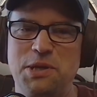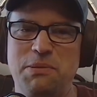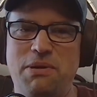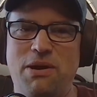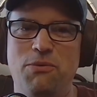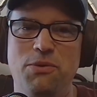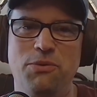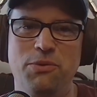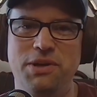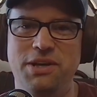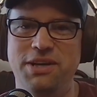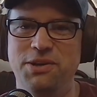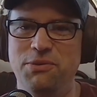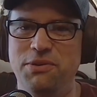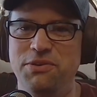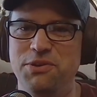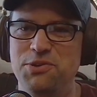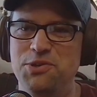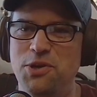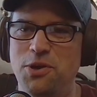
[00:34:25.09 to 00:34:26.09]
about what we're going to do
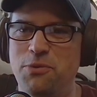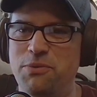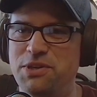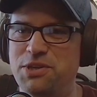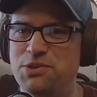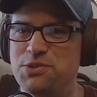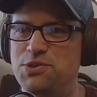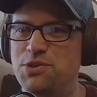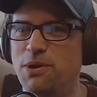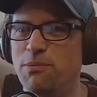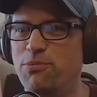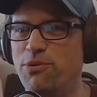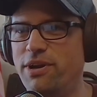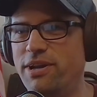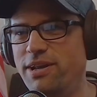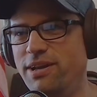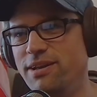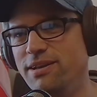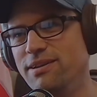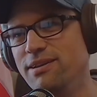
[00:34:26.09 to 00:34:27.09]
in the show. We just jump
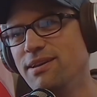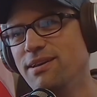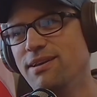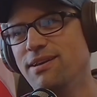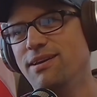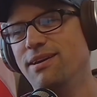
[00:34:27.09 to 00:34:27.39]
right in.